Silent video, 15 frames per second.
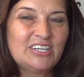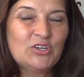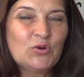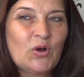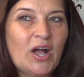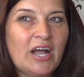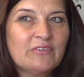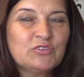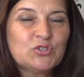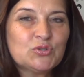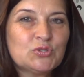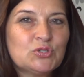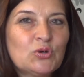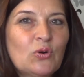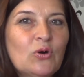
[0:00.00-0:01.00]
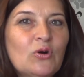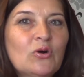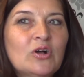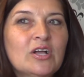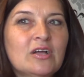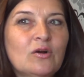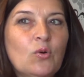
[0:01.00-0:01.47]
You have to
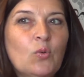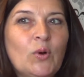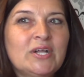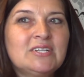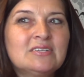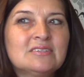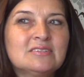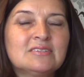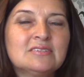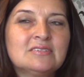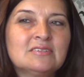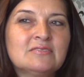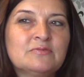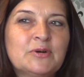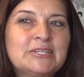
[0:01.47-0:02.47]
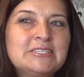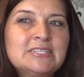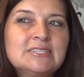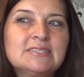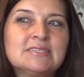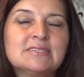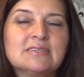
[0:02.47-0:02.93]
know what
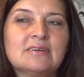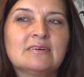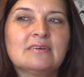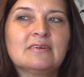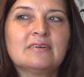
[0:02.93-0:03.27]
is